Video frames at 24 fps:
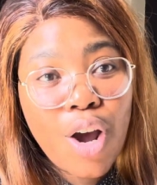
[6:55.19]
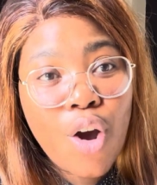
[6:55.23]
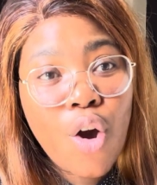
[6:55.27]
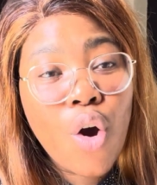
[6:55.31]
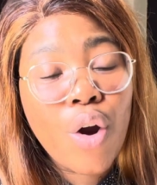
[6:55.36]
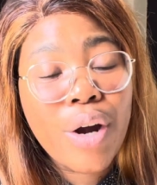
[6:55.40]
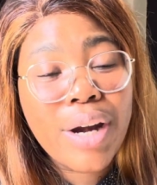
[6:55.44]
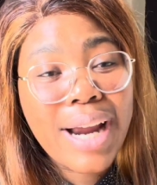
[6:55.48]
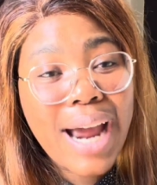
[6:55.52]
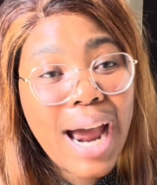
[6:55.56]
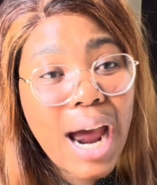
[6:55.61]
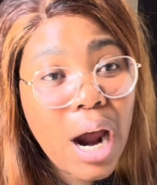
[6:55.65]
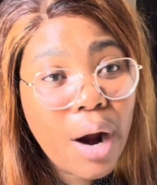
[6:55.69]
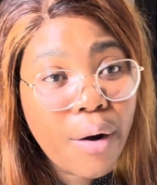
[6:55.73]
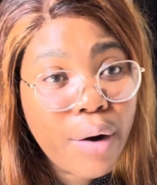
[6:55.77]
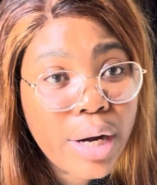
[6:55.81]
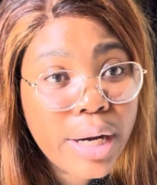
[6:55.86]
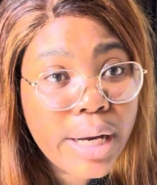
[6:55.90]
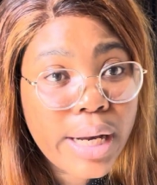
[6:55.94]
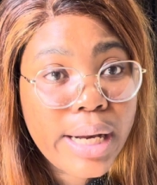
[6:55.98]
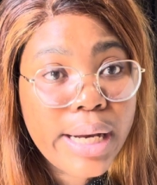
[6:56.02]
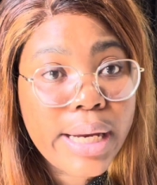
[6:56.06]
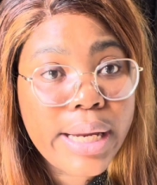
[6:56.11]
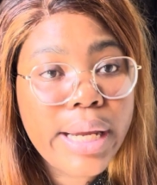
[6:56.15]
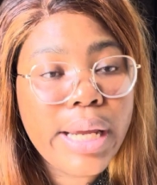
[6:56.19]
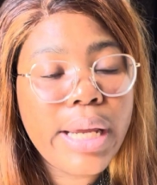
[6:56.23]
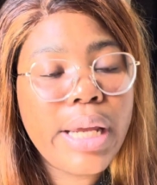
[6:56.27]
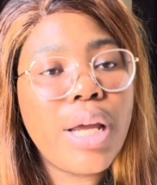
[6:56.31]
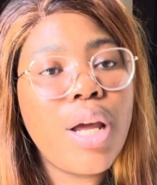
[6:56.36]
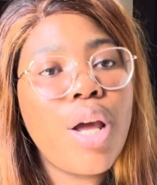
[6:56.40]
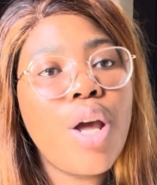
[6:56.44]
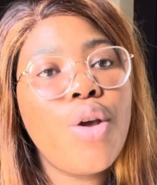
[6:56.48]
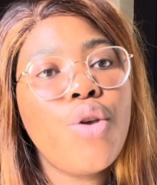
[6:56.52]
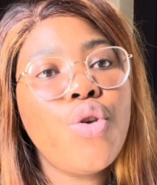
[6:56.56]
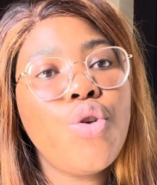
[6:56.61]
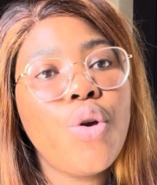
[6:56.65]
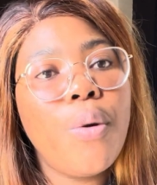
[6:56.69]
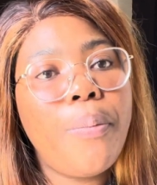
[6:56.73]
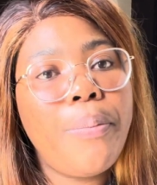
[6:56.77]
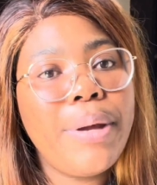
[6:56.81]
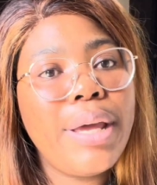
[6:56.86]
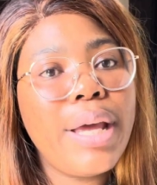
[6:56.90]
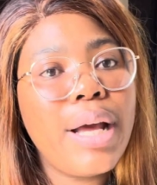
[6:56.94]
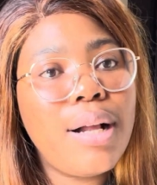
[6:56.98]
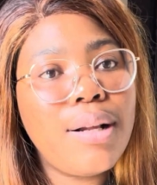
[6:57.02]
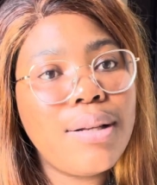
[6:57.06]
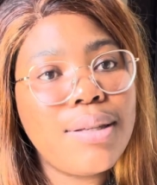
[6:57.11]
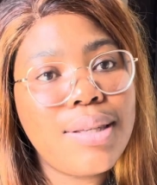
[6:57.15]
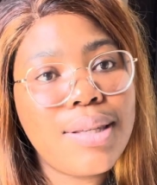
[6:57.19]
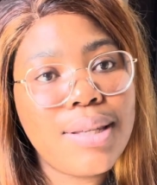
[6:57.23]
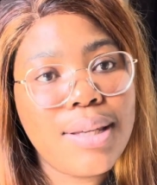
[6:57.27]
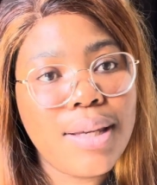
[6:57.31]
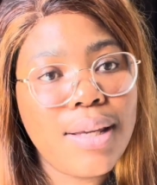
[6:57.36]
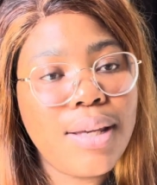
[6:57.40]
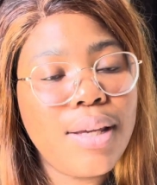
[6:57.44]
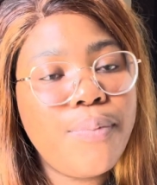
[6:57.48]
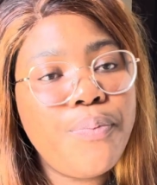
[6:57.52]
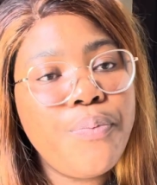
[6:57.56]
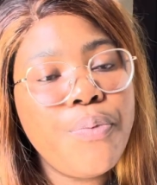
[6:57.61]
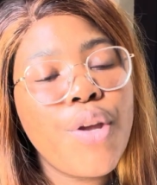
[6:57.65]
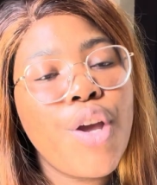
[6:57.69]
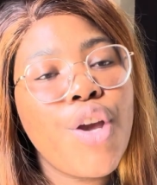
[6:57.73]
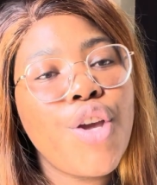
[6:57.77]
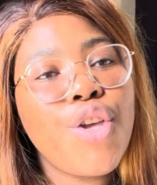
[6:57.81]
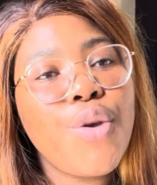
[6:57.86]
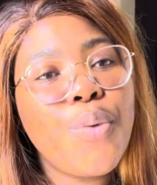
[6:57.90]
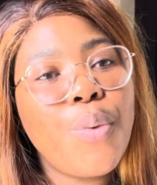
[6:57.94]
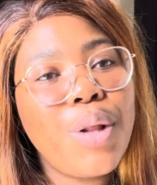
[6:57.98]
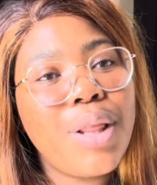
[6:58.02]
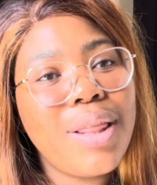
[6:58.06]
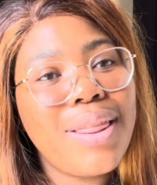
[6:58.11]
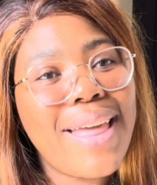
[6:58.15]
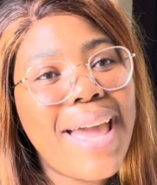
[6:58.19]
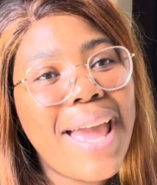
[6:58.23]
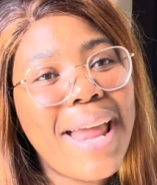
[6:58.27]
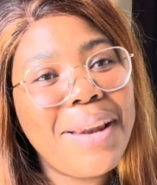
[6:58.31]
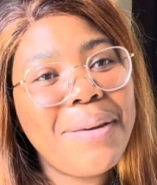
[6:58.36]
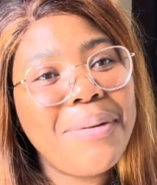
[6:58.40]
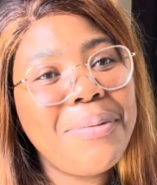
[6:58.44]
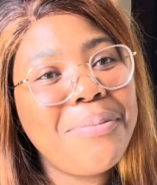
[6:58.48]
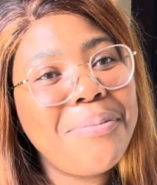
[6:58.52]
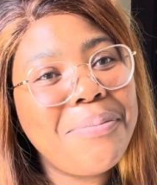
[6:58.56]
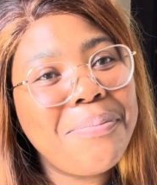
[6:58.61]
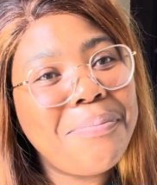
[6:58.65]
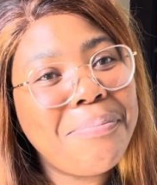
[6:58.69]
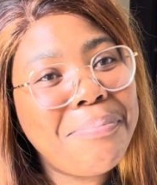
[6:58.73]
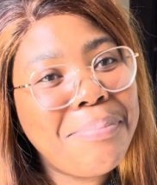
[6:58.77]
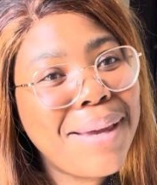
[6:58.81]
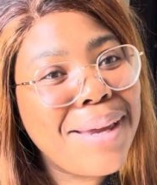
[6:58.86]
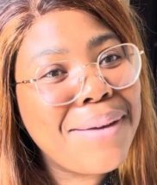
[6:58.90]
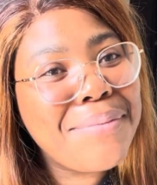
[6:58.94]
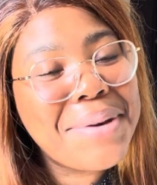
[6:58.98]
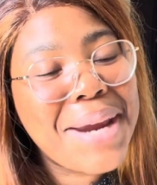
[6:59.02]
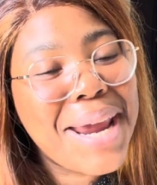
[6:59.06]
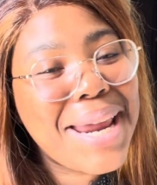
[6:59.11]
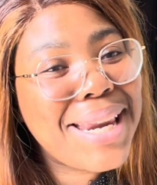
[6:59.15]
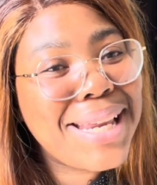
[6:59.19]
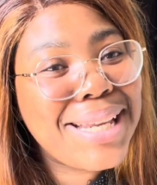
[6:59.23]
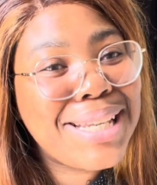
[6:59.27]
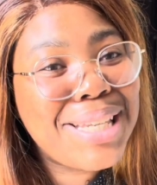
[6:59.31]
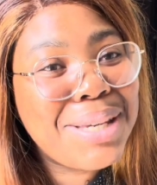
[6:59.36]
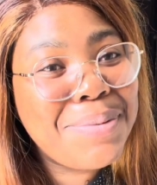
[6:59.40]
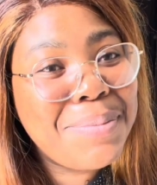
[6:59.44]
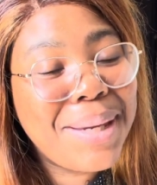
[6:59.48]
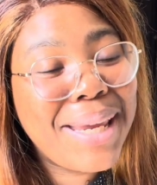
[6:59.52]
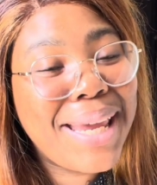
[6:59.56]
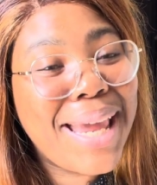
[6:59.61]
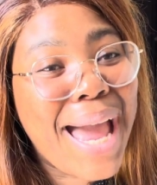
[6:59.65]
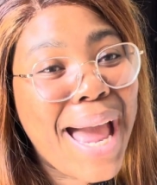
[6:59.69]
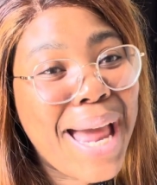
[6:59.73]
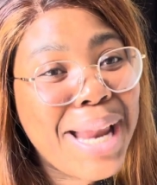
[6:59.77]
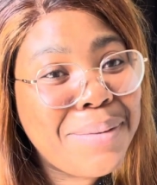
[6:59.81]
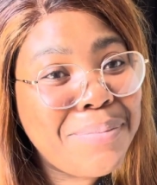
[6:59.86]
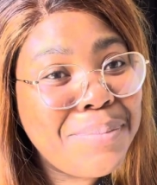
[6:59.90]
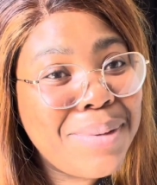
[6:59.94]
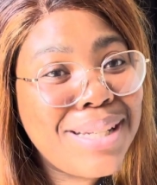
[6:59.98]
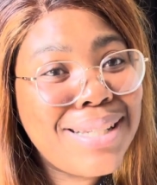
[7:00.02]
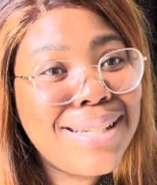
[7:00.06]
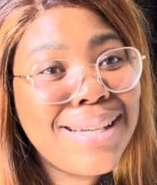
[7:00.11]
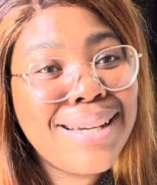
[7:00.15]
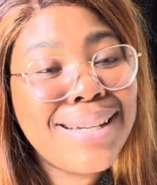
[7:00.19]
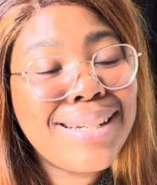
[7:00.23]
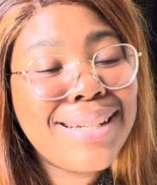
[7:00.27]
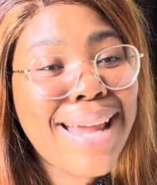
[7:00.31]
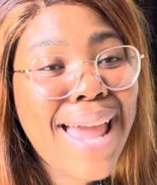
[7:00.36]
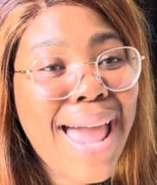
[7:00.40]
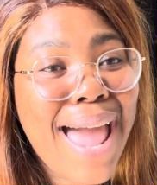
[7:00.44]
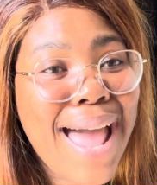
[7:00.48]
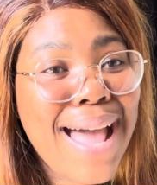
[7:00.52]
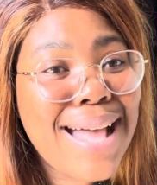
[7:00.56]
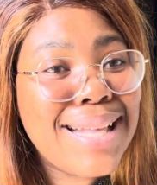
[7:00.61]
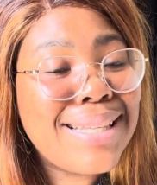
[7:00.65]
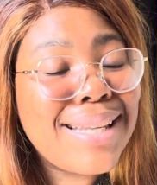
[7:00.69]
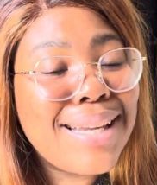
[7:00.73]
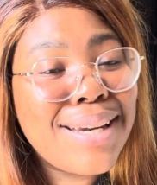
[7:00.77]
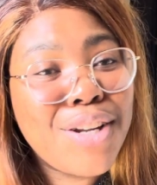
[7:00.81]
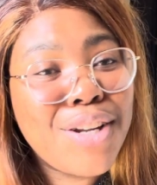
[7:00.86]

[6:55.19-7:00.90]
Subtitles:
concurrently your PLT, you will then be ready to be admitted as an